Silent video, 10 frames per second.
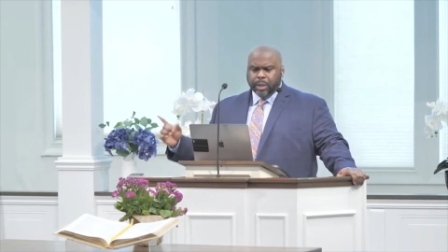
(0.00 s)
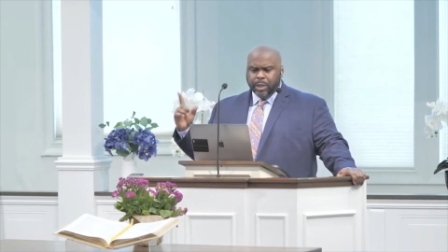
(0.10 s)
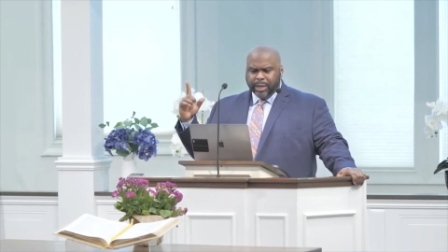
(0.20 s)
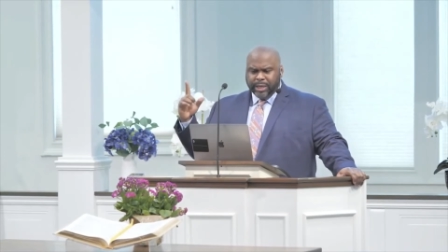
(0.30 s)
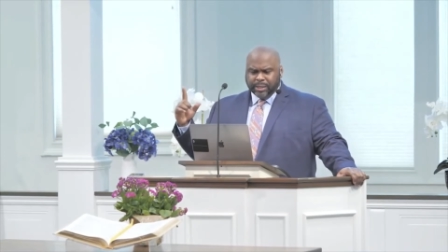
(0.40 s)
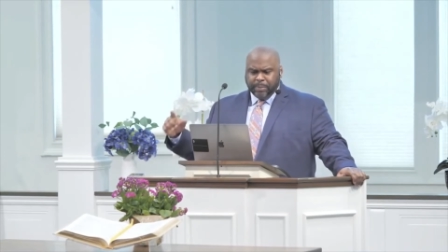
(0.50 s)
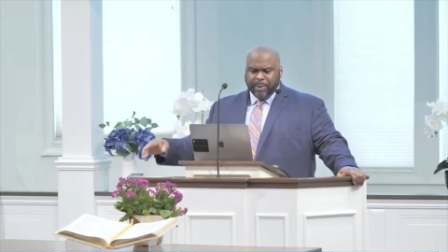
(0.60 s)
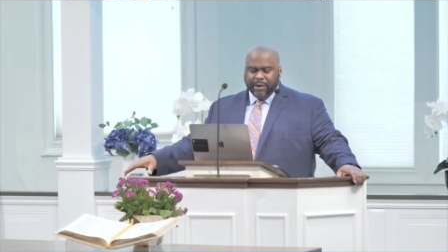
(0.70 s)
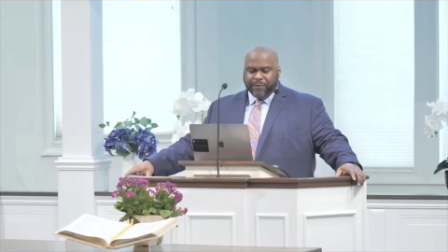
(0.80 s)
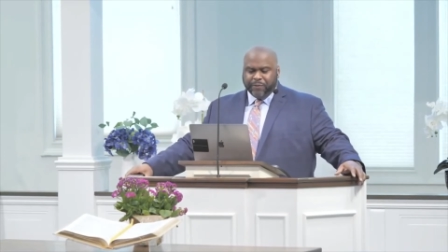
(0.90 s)
Look at this
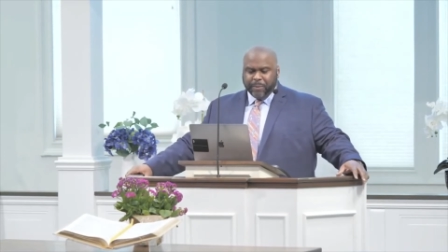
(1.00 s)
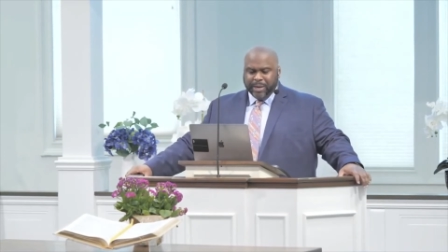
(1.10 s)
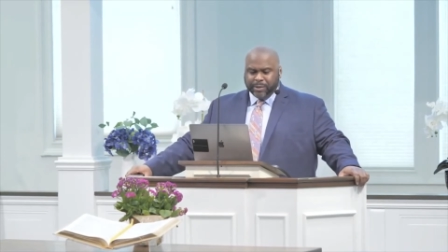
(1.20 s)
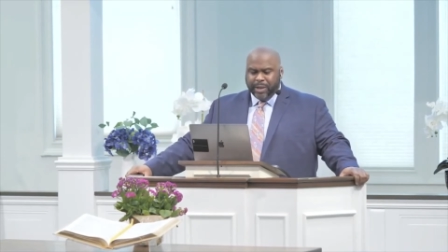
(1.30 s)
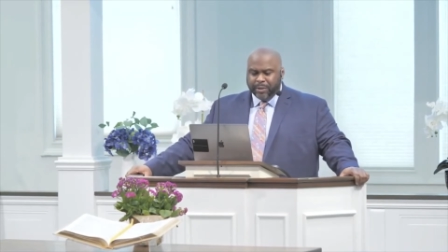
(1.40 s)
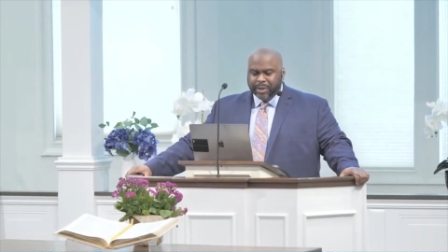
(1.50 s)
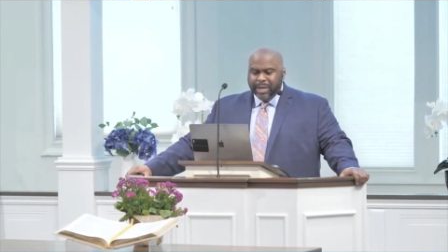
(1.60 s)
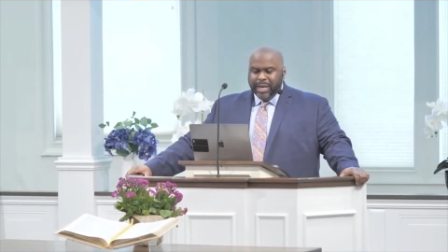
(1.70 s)
benefit for mental health.